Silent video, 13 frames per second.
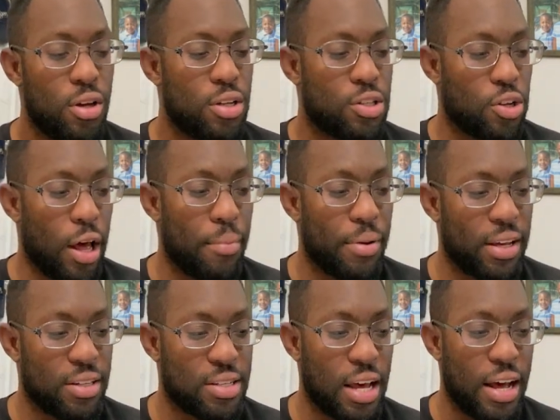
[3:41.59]
So that
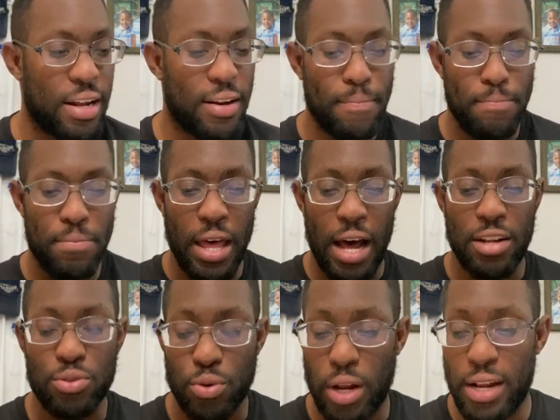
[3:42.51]
being said,
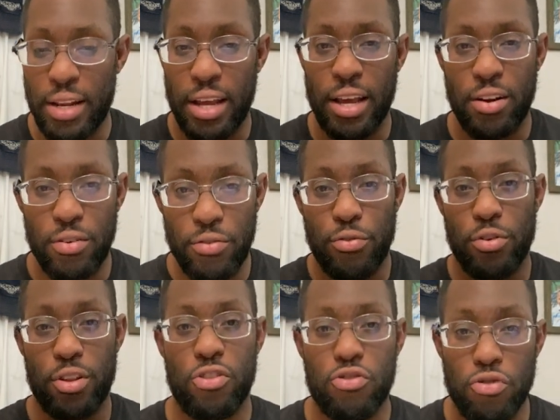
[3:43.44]
that's what I did
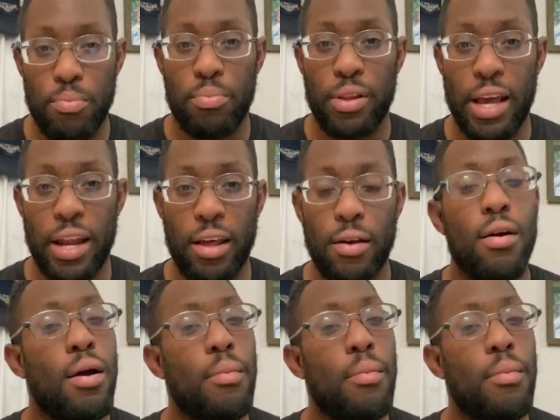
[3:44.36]
for this trip planning,